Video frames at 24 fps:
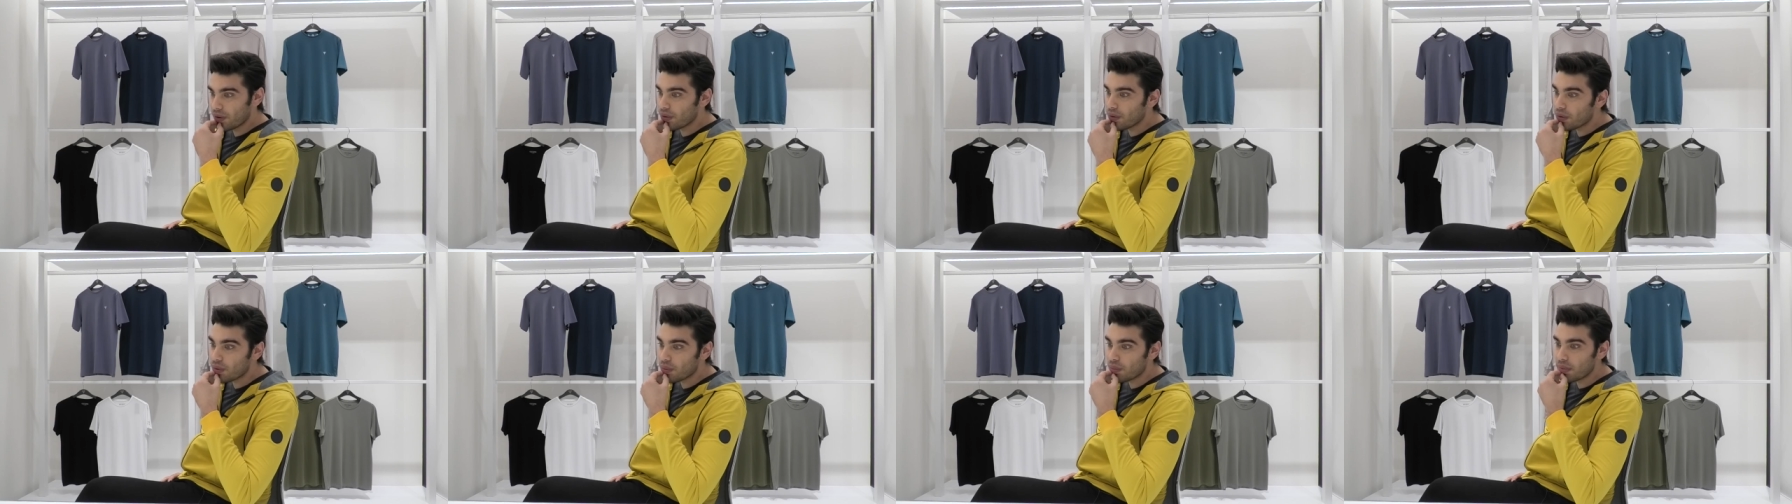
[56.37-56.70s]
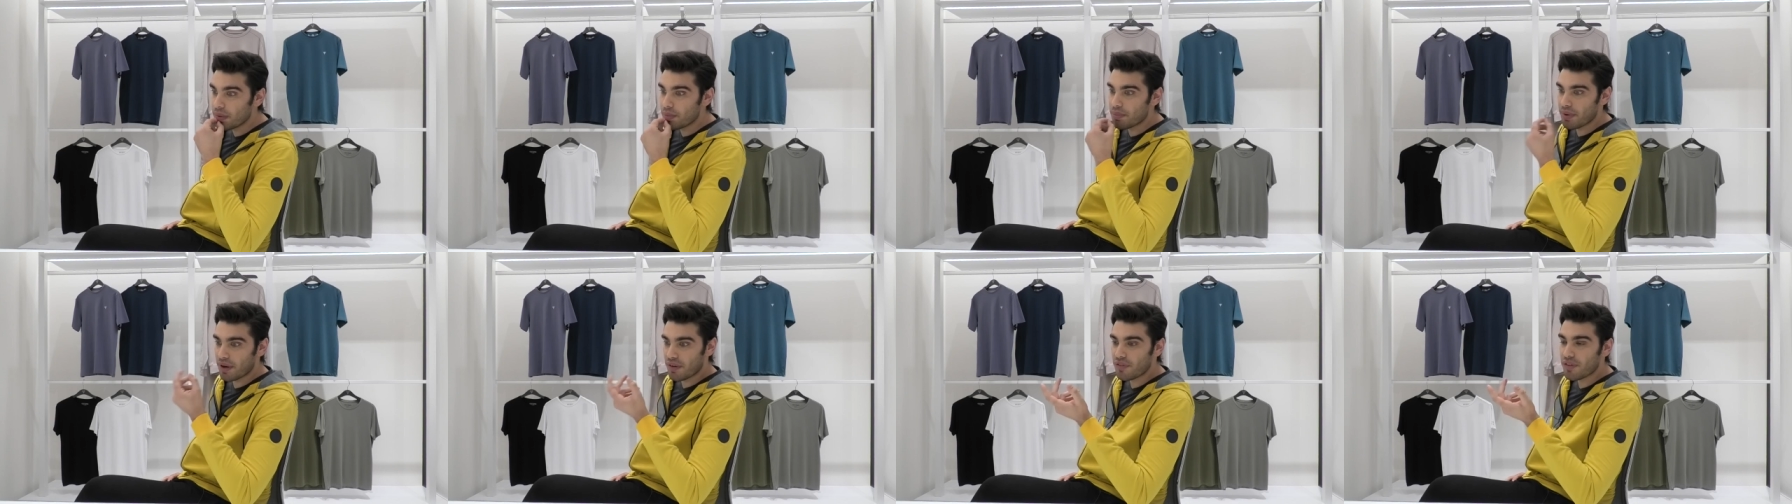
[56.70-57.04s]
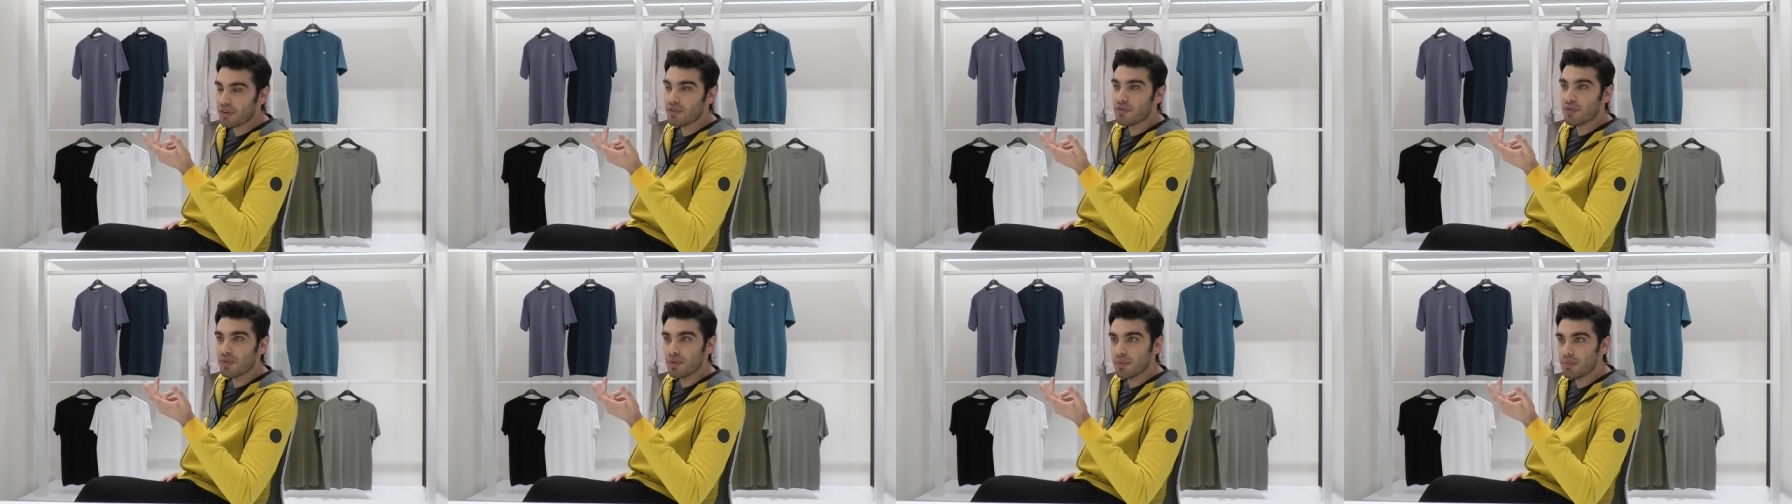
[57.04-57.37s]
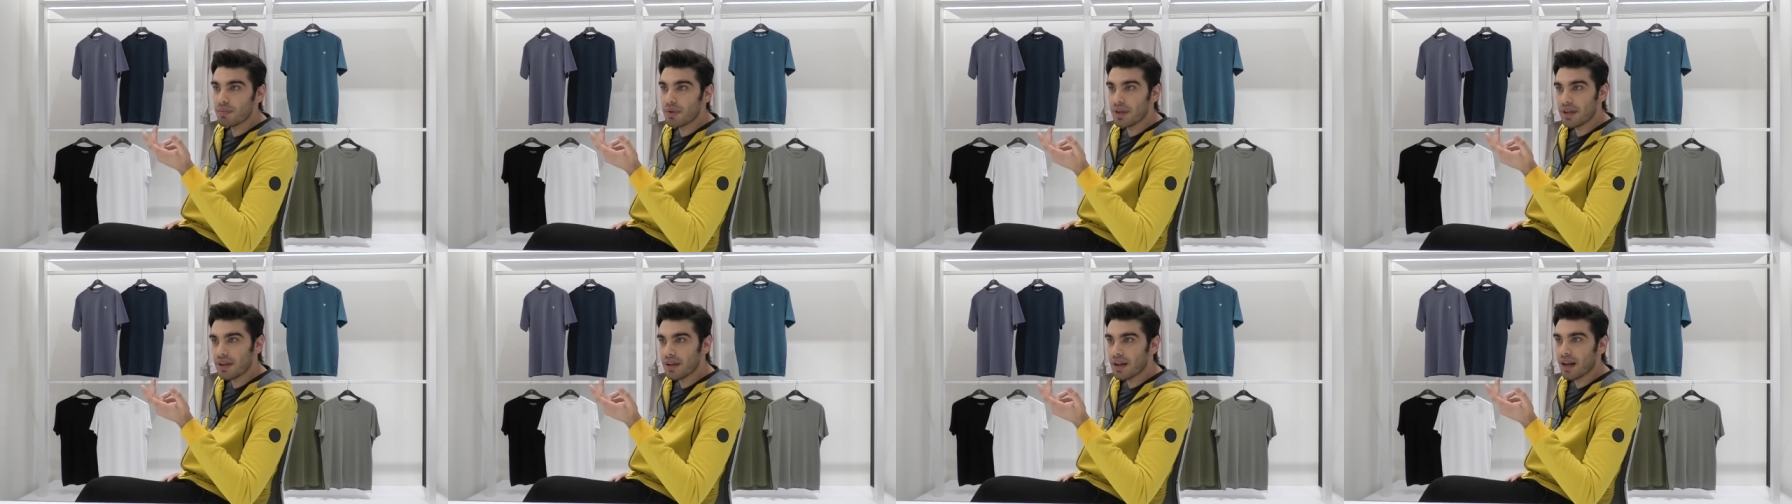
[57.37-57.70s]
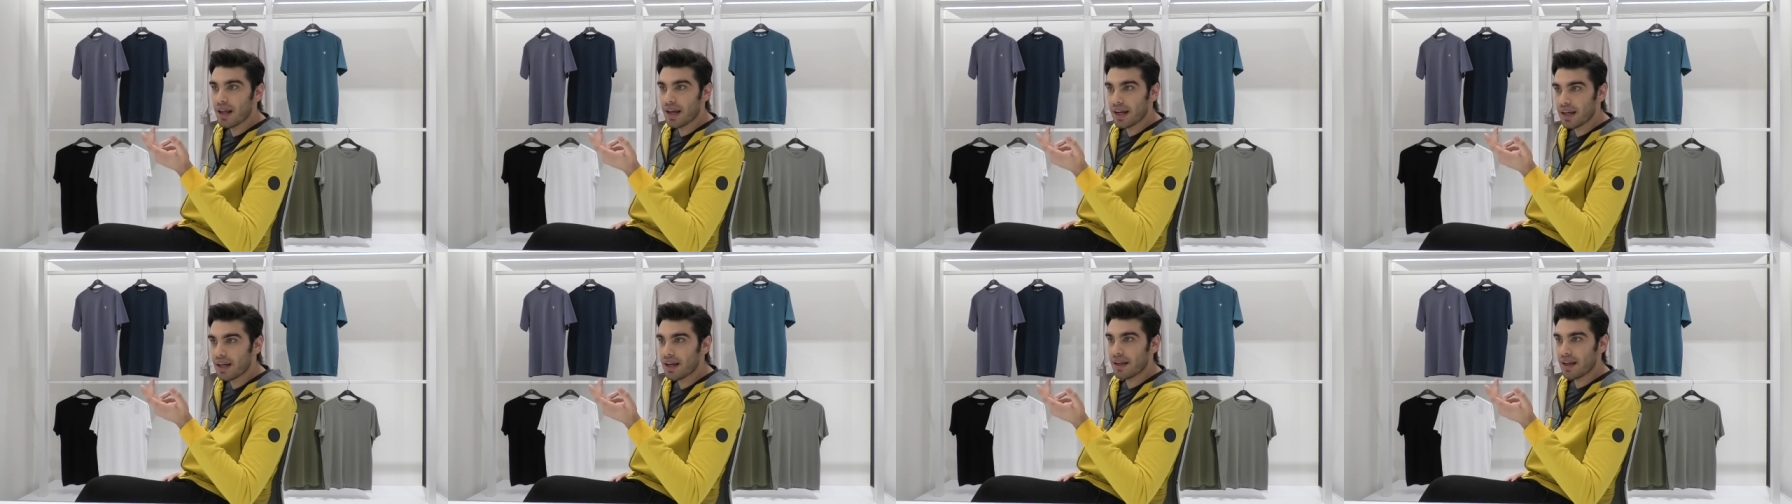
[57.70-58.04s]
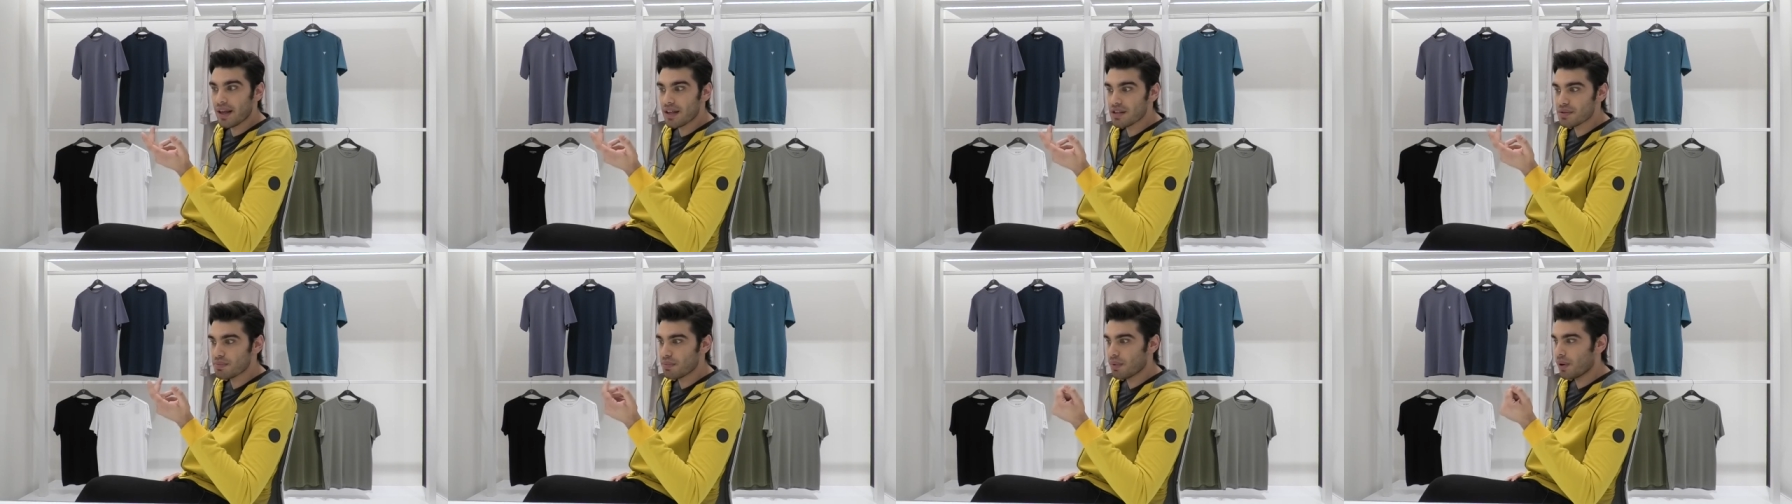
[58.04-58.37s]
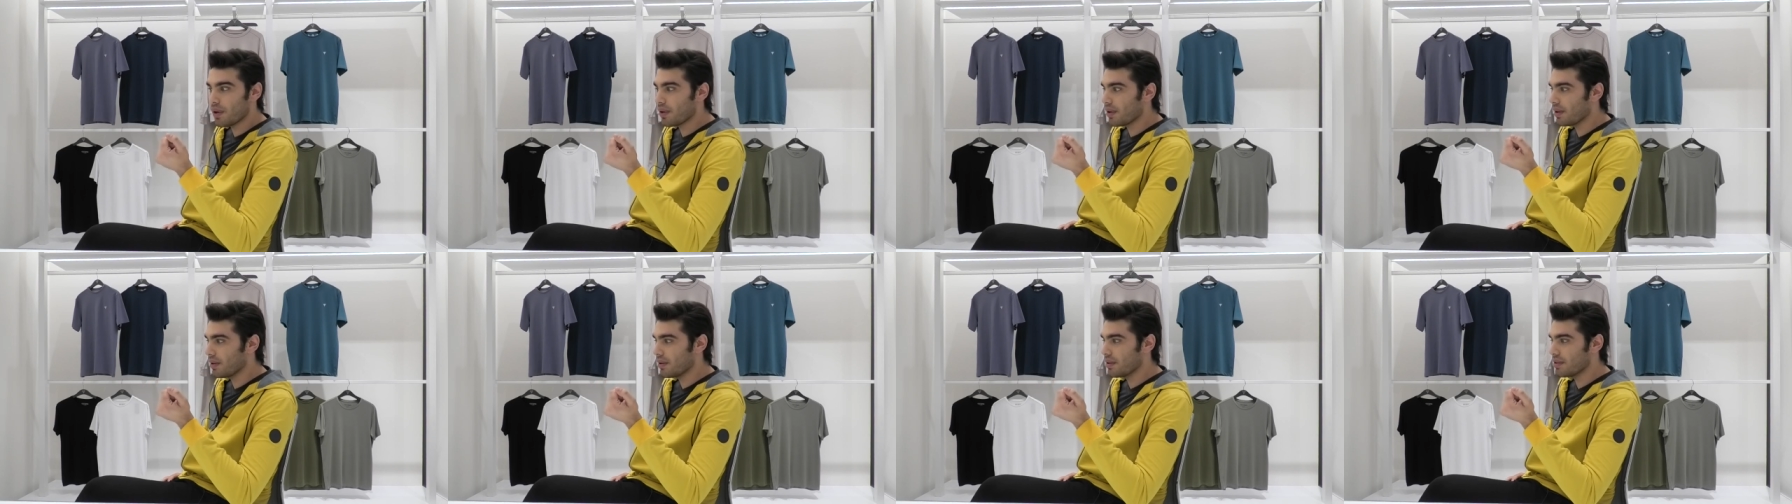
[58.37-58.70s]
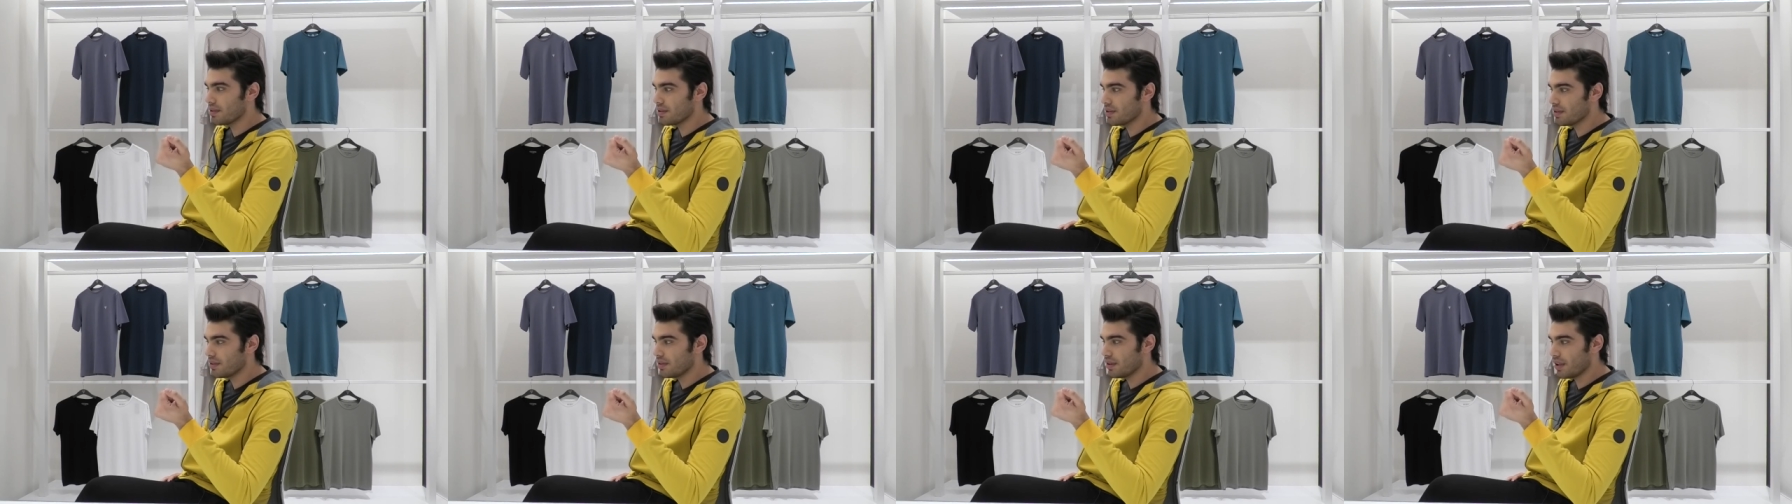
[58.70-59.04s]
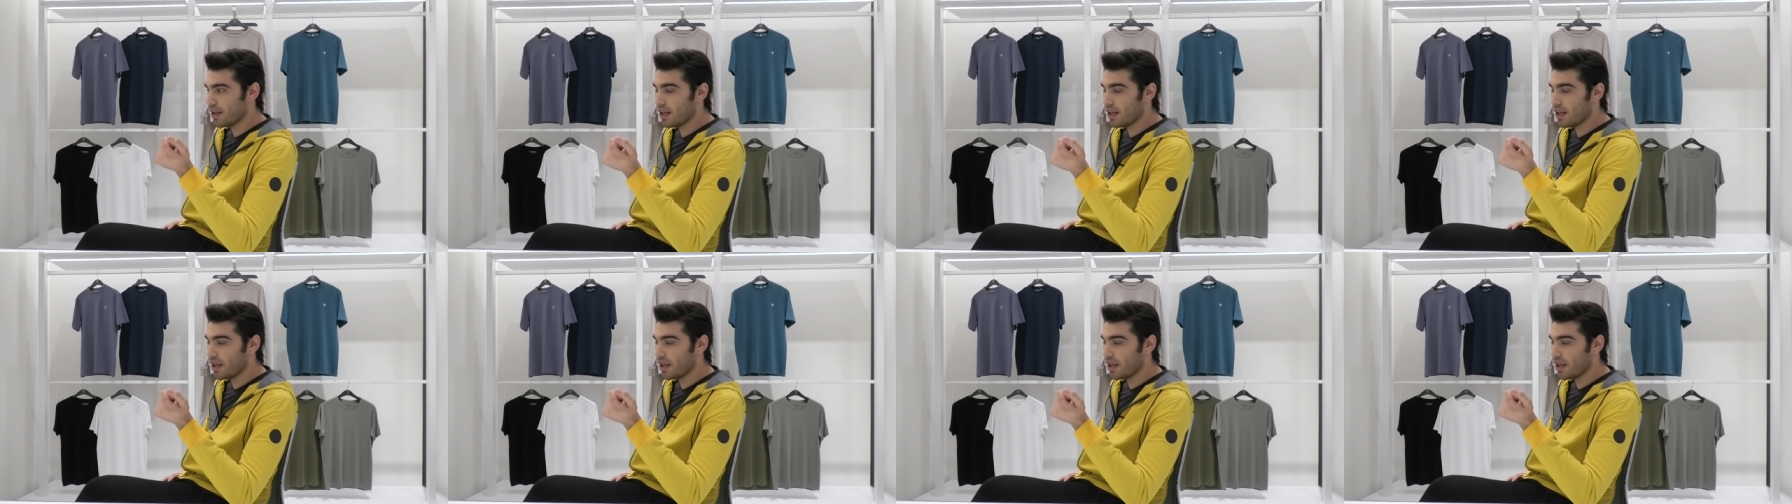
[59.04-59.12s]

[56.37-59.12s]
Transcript: you could be perfect for be like a Guess models.